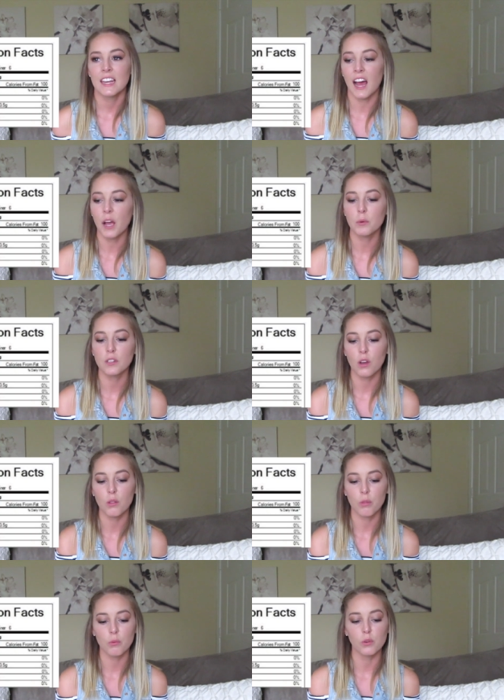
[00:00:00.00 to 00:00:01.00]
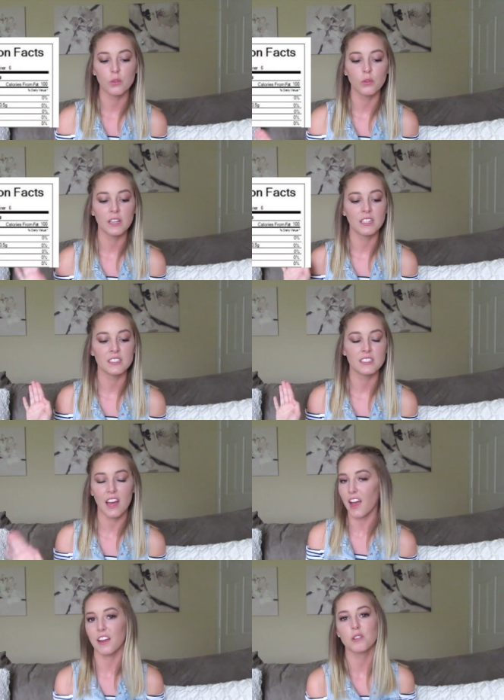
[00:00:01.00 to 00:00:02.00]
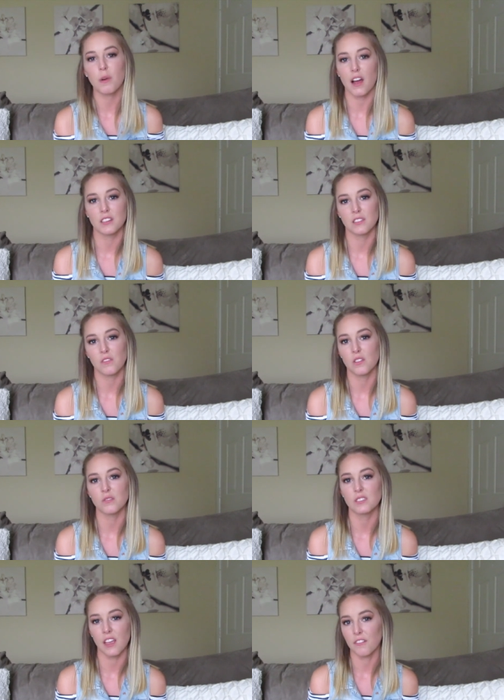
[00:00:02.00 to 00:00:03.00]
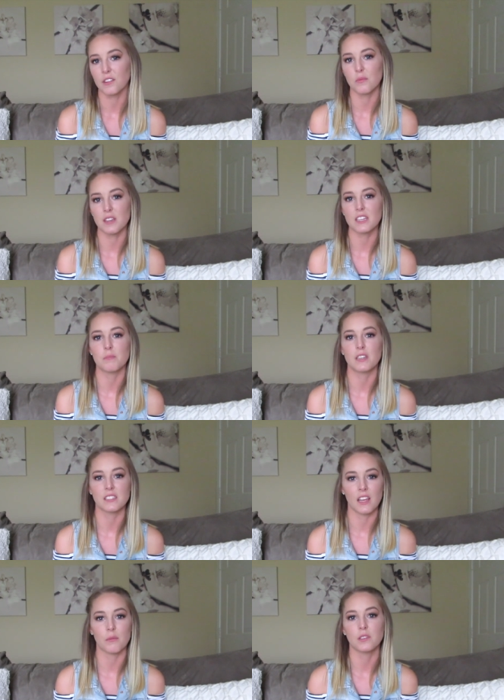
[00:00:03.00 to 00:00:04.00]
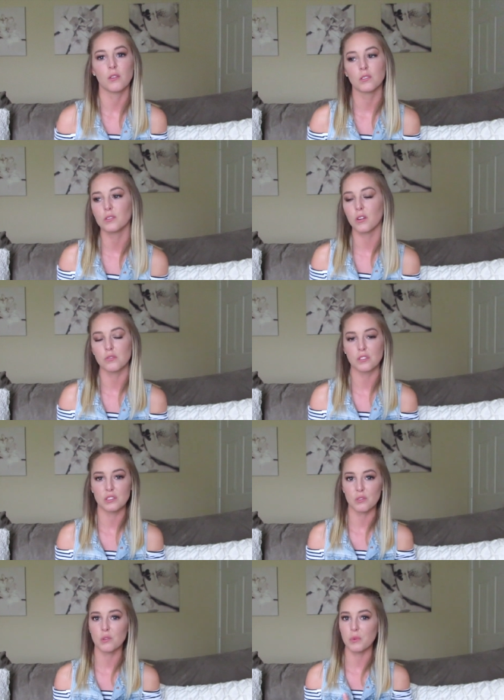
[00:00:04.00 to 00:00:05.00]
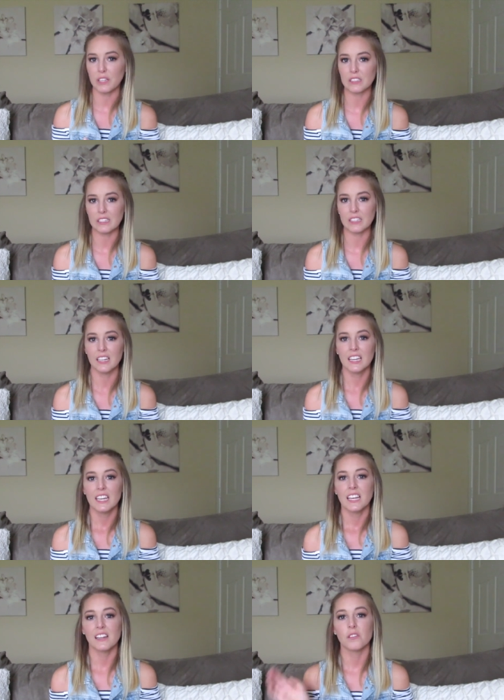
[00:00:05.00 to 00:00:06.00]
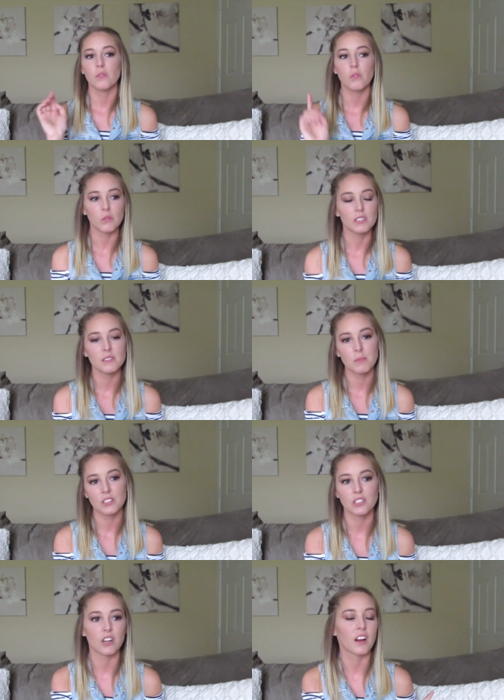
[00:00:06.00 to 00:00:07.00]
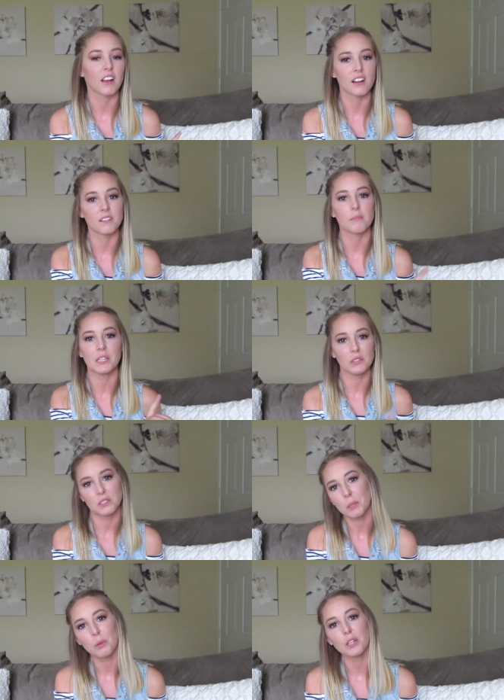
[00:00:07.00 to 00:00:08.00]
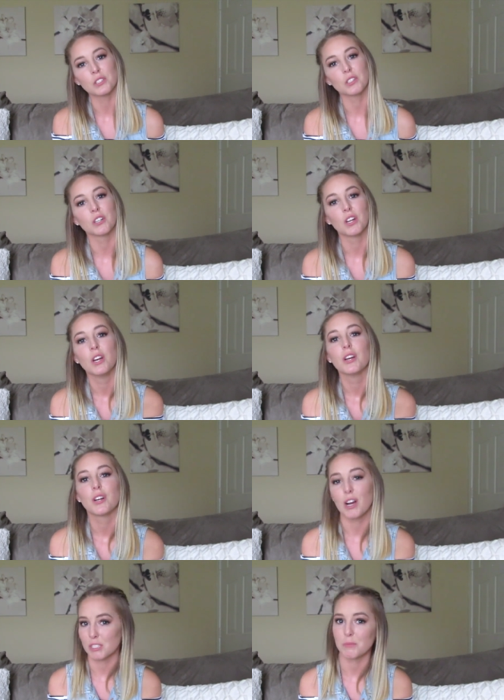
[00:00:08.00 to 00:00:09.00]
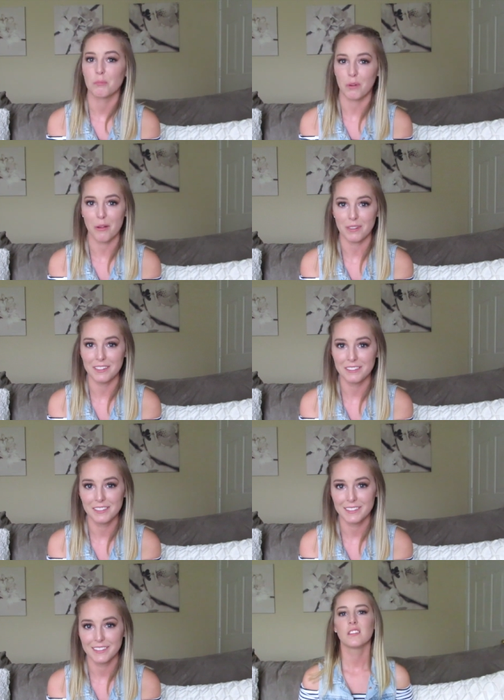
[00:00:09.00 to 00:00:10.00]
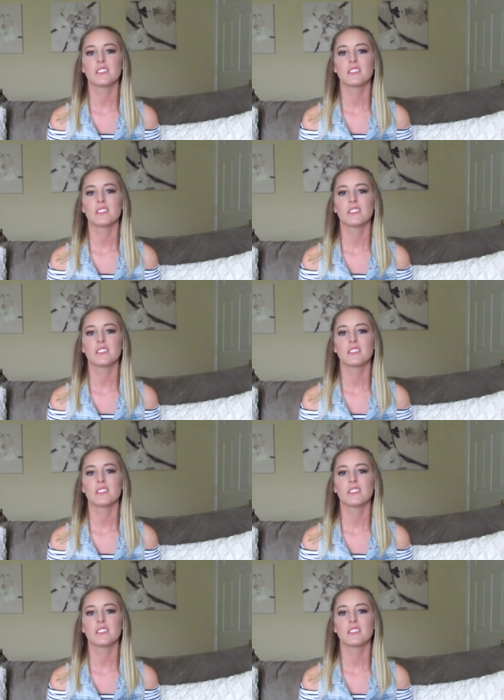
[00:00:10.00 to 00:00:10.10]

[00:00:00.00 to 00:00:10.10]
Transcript: And I would go through an entire box of those every week because I would go to the grocery store weekly and I'd always make sure I got my guilty pleasure cosmic brownies.